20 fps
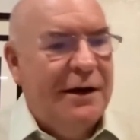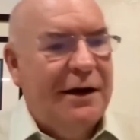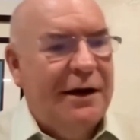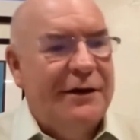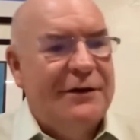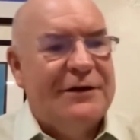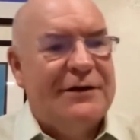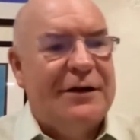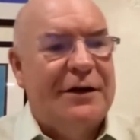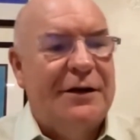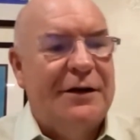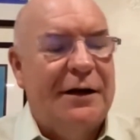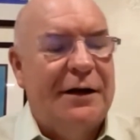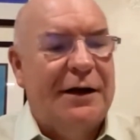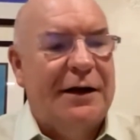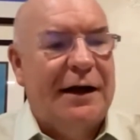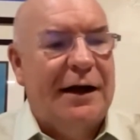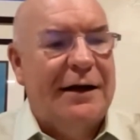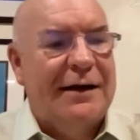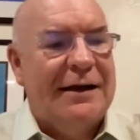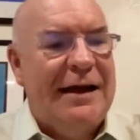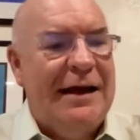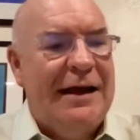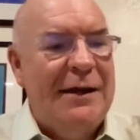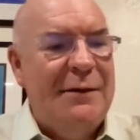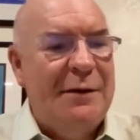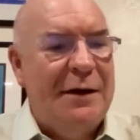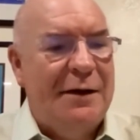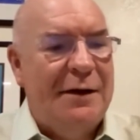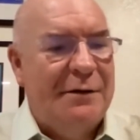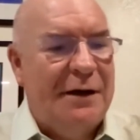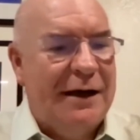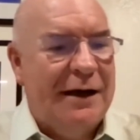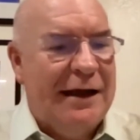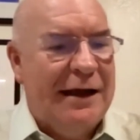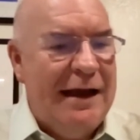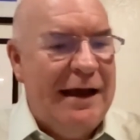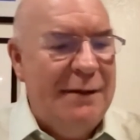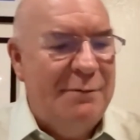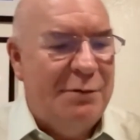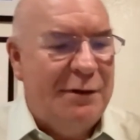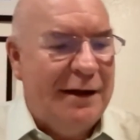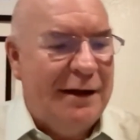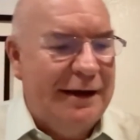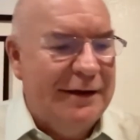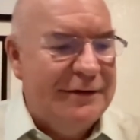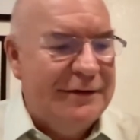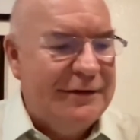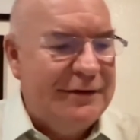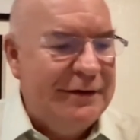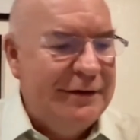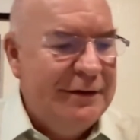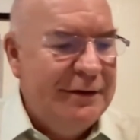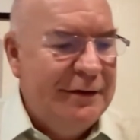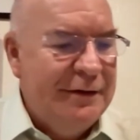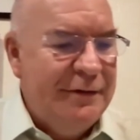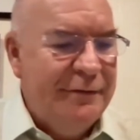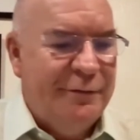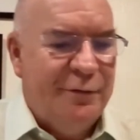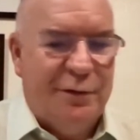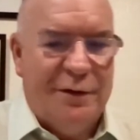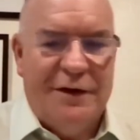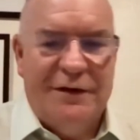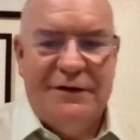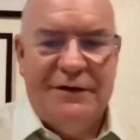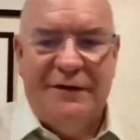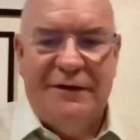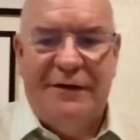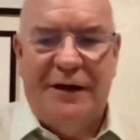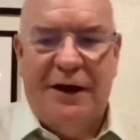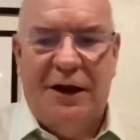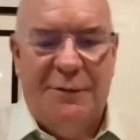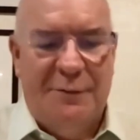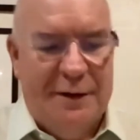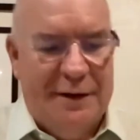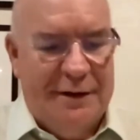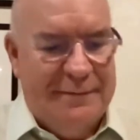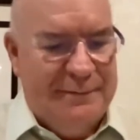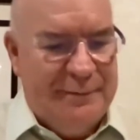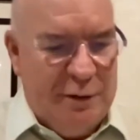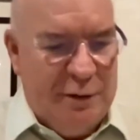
just a key place for this development.